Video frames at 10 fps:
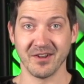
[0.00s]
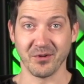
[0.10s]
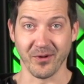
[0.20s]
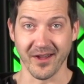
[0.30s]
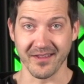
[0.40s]

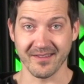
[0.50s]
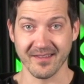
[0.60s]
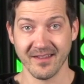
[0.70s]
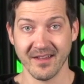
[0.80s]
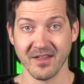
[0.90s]
twice,
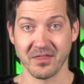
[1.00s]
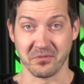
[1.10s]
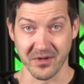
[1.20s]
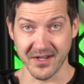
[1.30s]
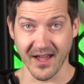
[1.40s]

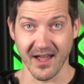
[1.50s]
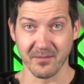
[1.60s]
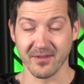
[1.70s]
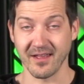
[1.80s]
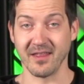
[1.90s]
3
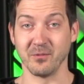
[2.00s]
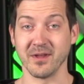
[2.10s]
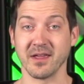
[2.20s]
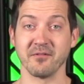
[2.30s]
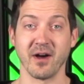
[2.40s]
times, and then we
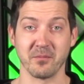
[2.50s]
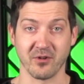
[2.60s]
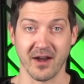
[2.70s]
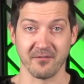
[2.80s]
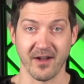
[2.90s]
give up
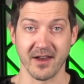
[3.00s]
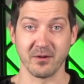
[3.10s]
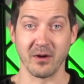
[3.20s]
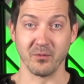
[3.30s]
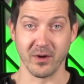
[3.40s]
trying to find
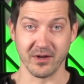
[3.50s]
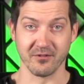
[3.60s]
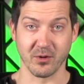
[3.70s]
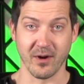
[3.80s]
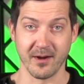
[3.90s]
out what your
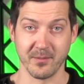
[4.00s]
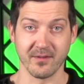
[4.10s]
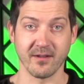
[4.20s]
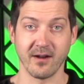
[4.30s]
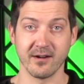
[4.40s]

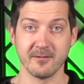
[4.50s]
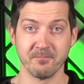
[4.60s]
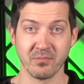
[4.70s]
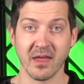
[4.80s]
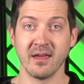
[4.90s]
requirements are.
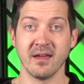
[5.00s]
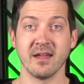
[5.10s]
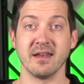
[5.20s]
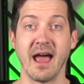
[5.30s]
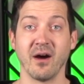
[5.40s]

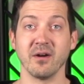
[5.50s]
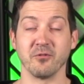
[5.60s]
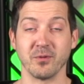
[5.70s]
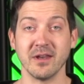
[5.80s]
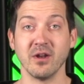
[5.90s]
Now,
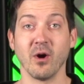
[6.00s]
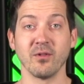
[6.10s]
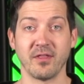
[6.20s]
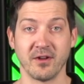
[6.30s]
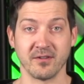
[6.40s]
if we know
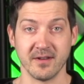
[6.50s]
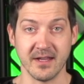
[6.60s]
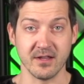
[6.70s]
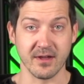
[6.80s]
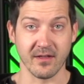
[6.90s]
that there's a
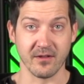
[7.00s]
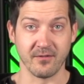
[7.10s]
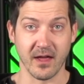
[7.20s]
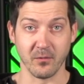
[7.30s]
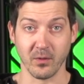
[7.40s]
DJ at the
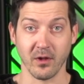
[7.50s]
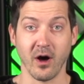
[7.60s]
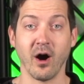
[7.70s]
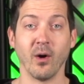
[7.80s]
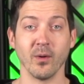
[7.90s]
event, we'll
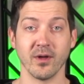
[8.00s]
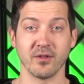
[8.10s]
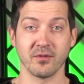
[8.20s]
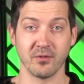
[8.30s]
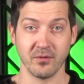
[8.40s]

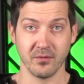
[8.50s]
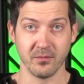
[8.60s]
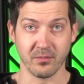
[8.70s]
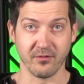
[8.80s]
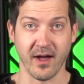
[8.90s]
always
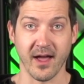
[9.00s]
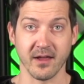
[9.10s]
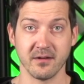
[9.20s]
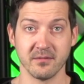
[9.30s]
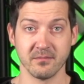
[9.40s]

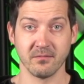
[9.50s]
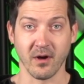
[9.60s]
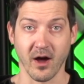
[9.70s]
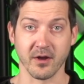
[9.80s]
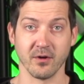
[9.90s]
provide
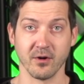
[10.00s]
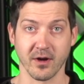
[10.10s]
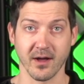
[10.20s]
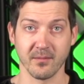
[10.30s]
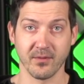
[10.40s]
audio
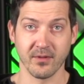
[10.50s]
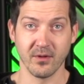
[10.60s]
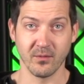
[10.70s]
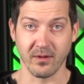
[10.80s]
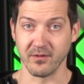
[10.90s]
hookups. We have